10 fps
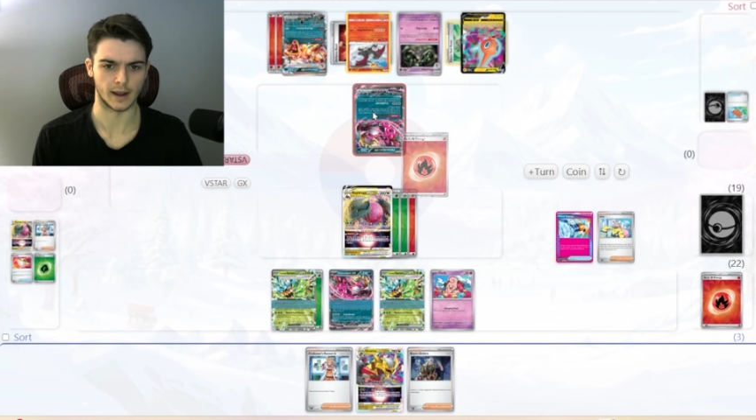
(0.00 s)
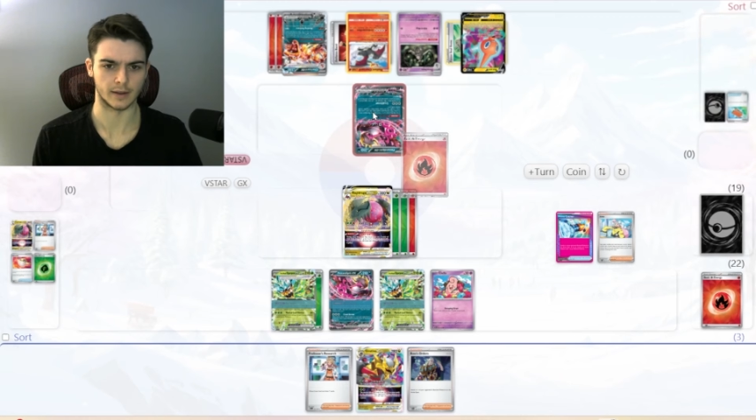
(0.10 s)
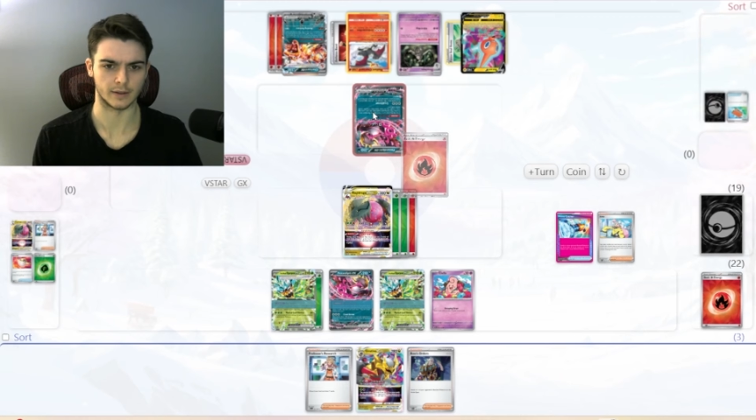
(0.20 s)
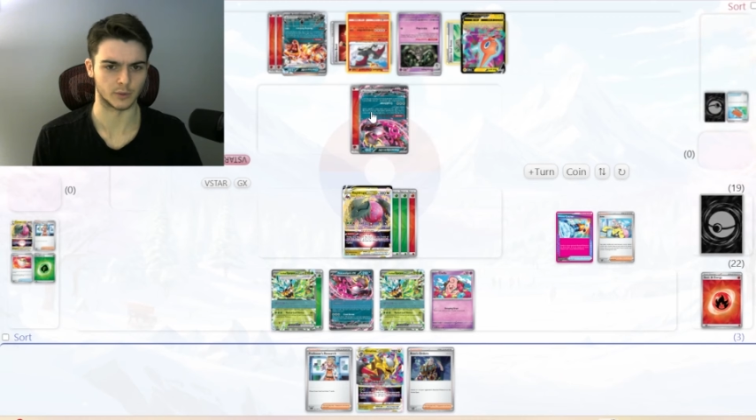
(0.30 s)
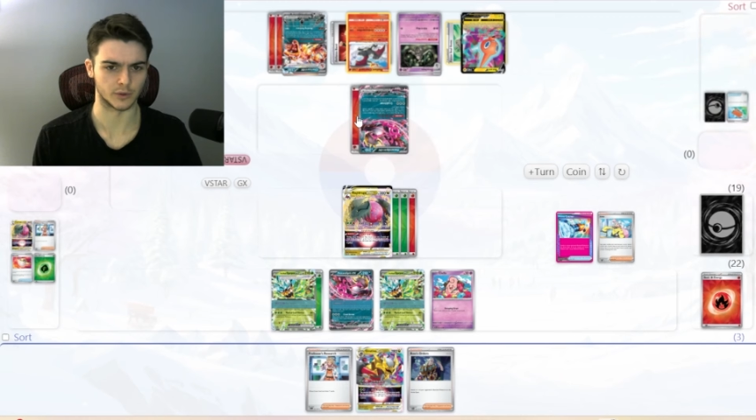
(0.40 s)

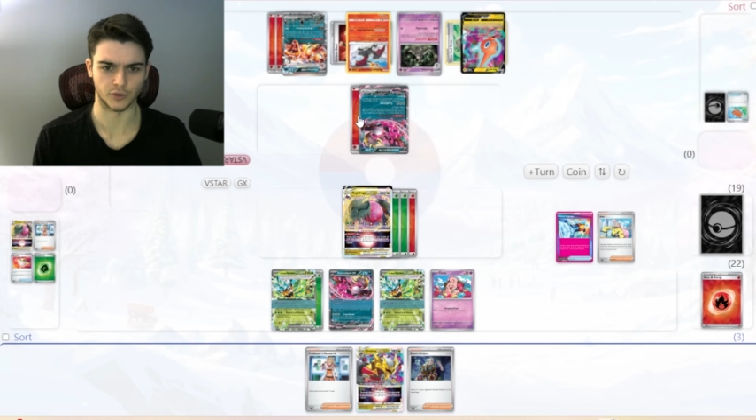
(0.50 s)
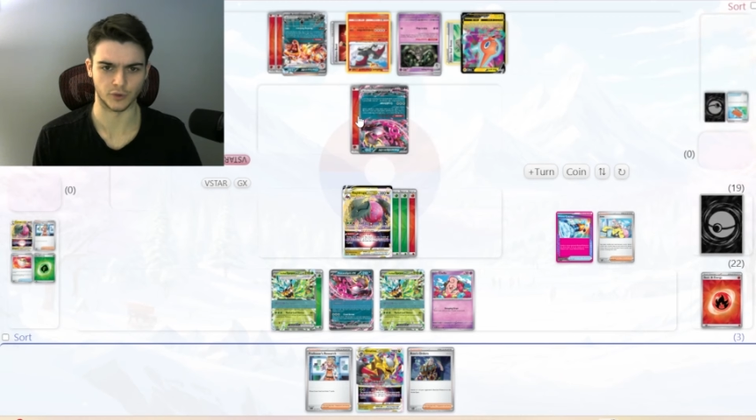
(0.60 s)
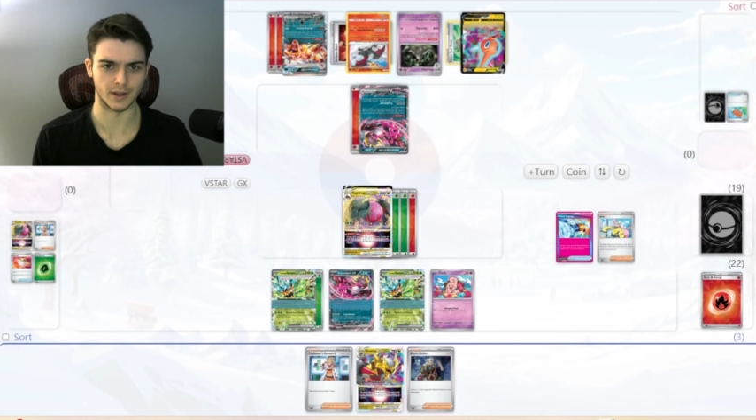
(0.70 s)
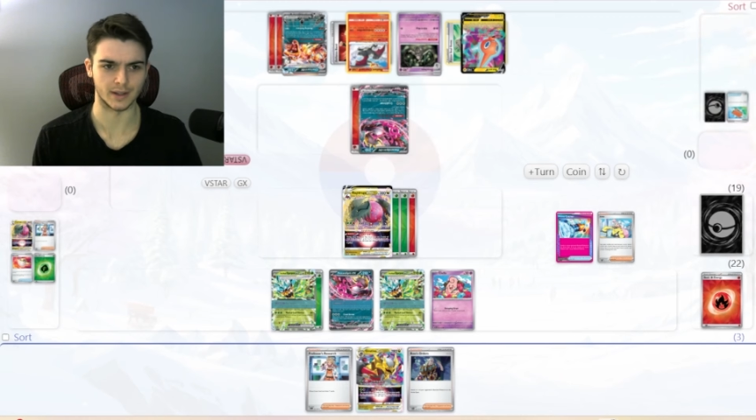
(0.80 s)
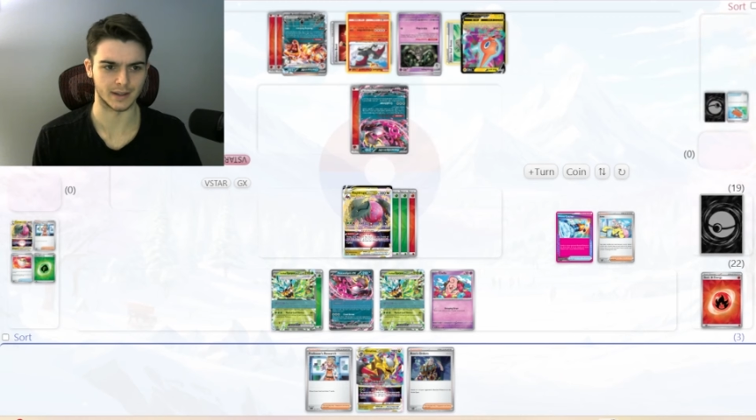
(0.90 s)
to
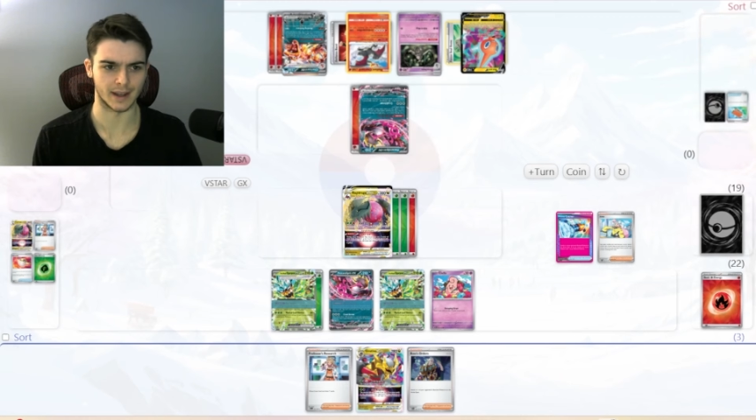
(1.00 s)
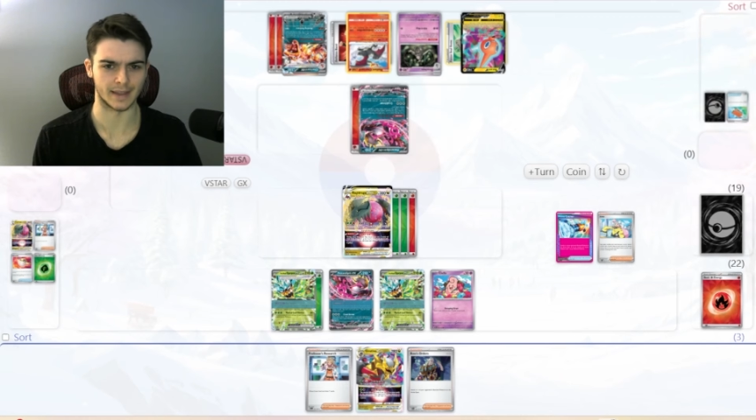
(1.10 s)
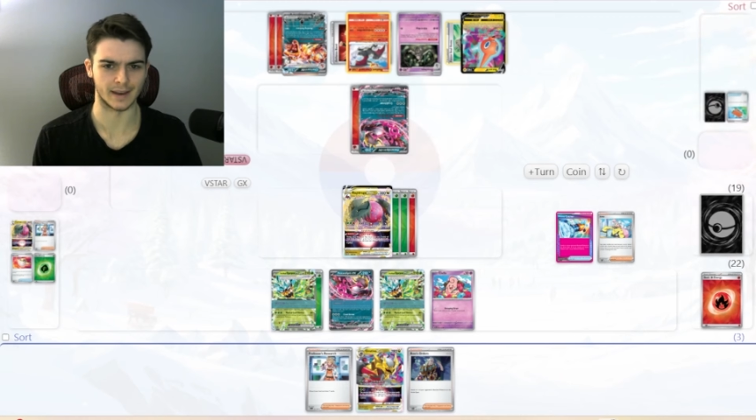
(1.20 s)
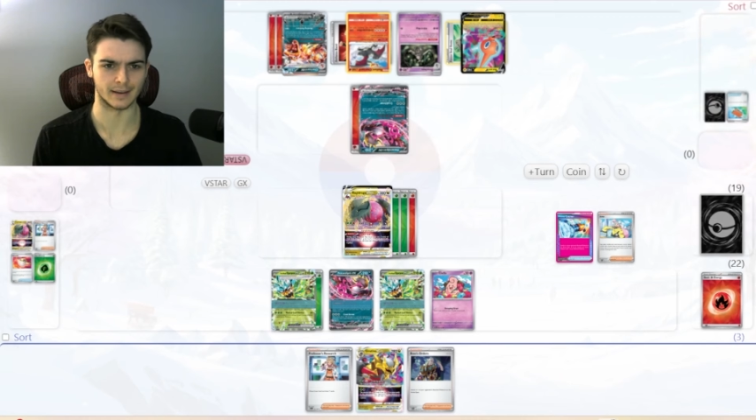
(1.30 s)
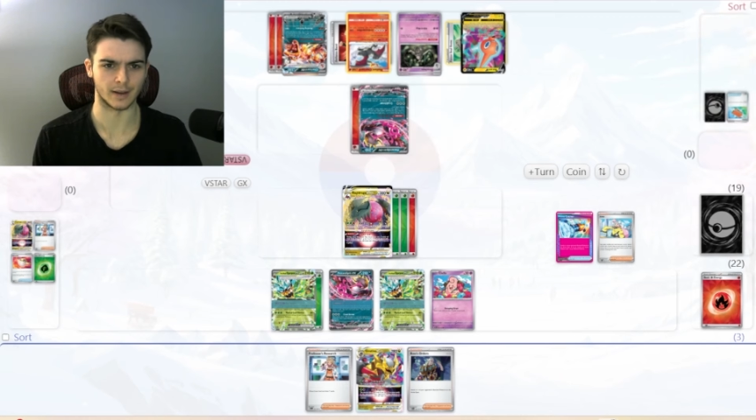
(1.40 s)
retreat, and
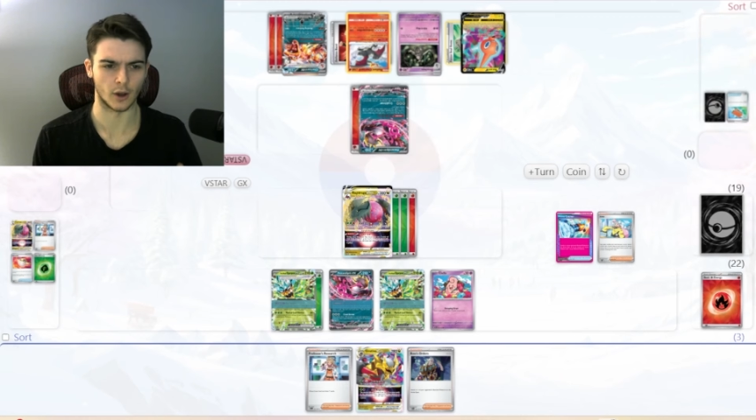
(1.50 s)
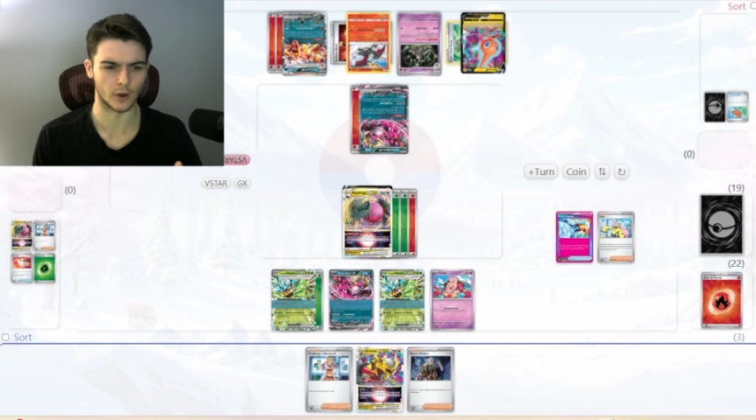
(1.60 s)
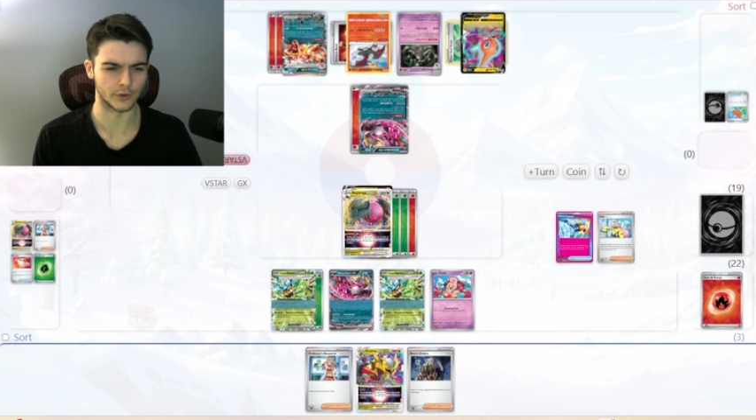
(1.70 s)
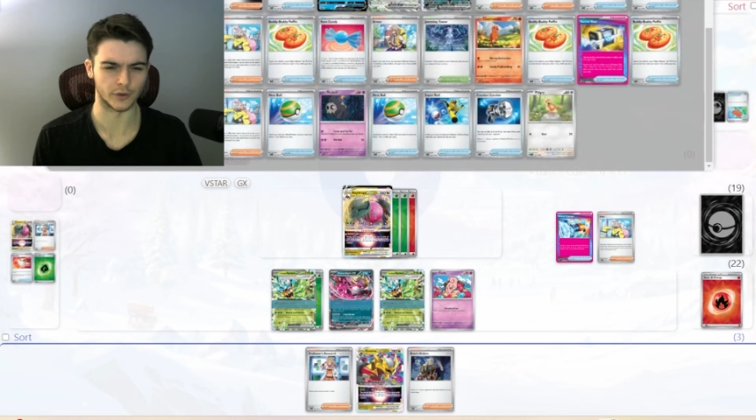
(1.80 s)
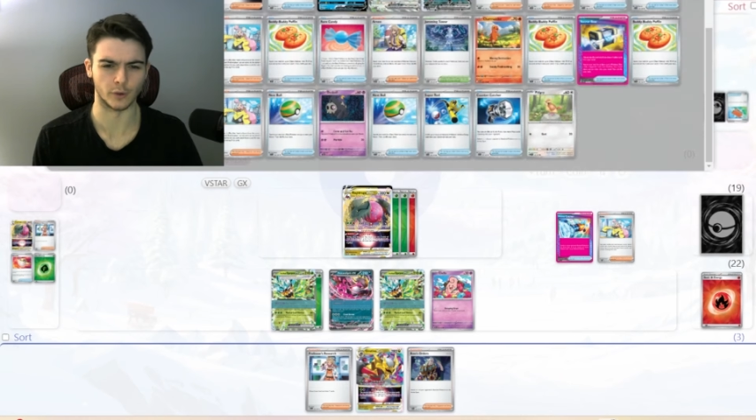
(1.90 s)
then
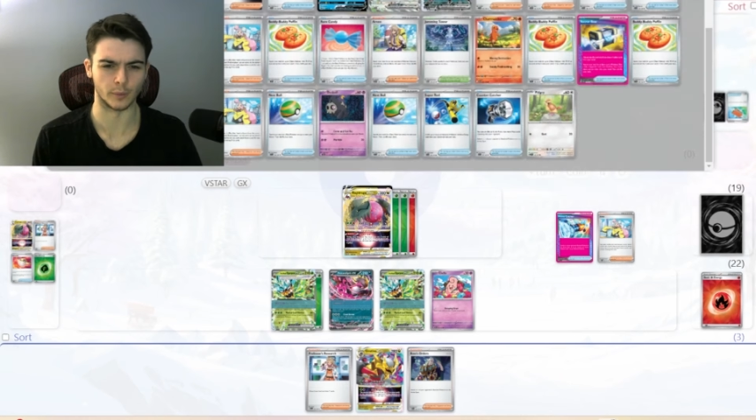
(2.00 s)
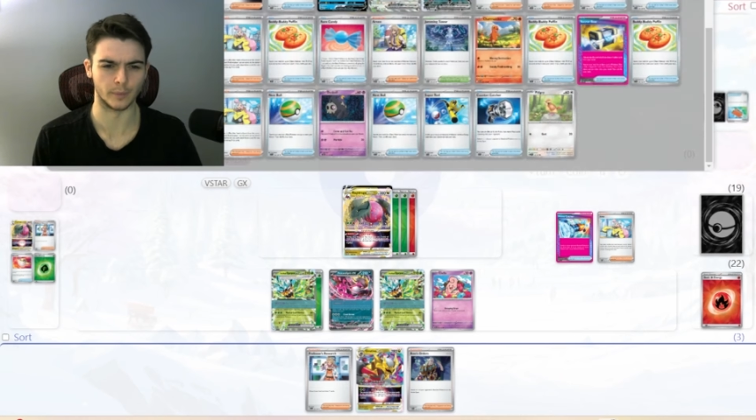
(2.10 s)
also